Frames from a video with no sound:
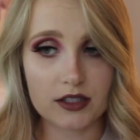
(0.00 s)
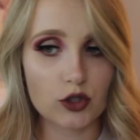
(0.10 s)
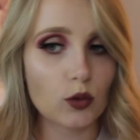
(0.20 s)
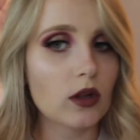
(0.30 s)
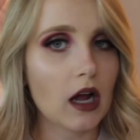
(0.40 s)

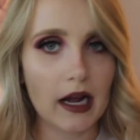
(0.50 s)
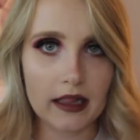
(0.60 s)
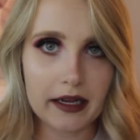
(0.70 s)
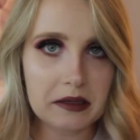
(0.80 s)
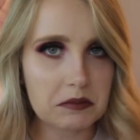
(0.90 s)
dual
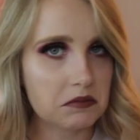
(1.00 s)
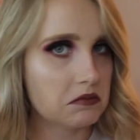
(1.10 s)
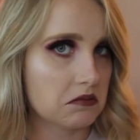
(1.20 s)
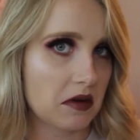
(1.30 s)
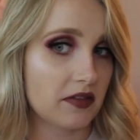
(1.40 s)
highlight.
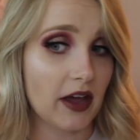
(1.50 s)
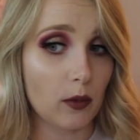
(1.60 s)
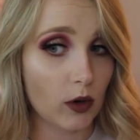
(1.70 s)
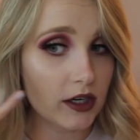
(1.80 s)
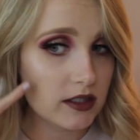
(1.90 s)

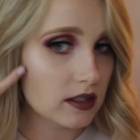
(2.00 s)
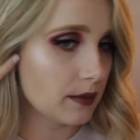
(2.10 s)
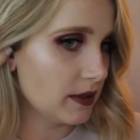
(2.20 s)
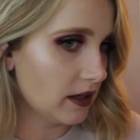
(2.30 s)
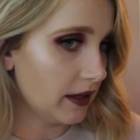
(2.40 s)
That works.
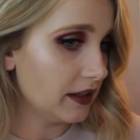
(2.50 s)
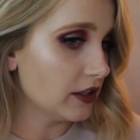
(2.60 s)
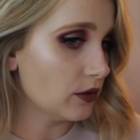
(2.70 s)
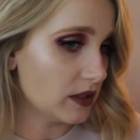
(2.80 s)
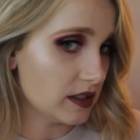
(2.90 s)
I mean, I
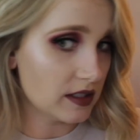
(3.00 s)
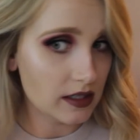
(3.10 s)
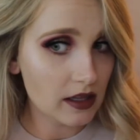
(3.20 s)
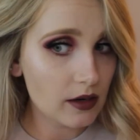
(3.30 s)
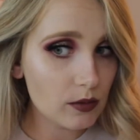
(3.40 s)
think you can
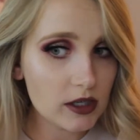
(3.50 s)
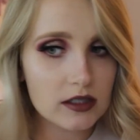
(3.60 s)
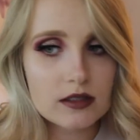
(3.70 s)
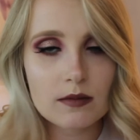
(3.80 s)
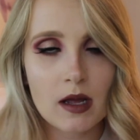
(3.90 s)
see that it
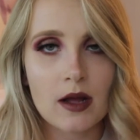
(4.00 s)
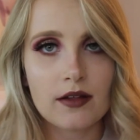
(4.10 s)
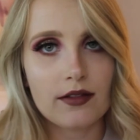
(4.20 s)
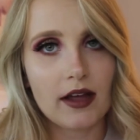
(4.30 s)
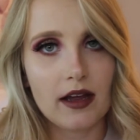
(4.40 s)
works.
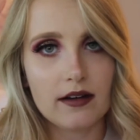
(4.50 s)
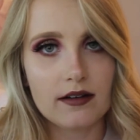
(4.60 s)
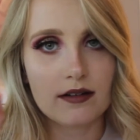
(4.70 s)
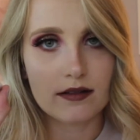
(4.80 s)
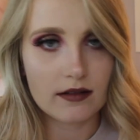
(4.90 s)

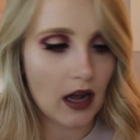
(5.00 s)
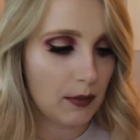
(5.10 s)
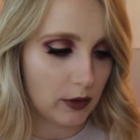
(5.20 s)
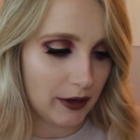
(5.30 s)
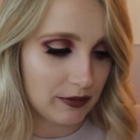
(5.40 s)
Then
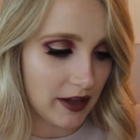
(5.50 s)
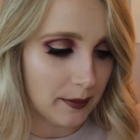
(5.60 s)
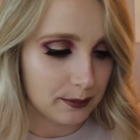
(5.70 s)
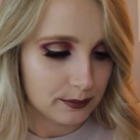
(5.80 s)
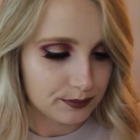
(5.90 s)
I'm okay with that.